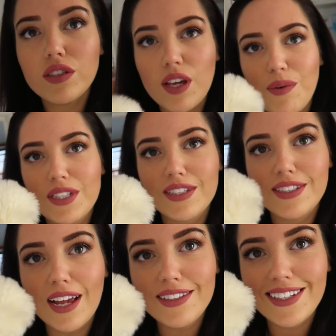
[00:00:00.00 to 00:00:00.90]
Also, it's a
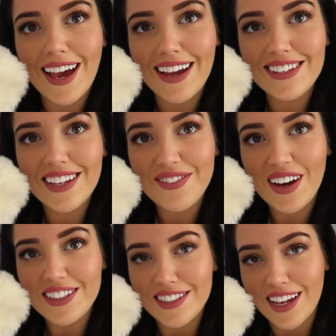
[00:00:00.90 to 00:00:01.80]
sad day because I've
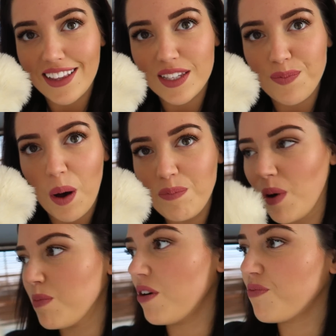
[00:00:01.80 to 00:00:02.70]
had to take this
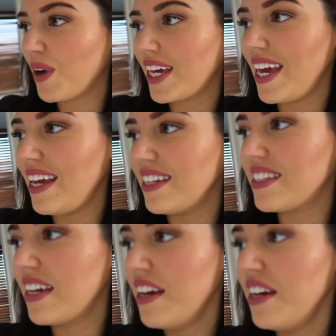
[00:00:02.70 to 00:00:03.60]
pom-pom off my
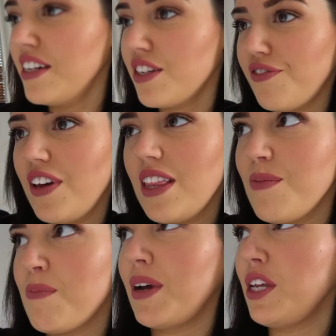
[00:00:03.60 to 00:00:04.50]
keys to fit
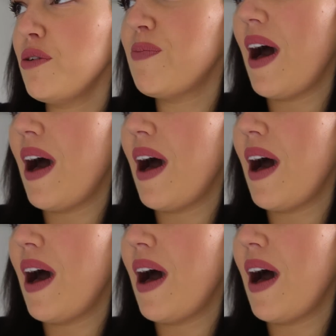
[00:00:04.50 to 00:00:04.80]
them in my new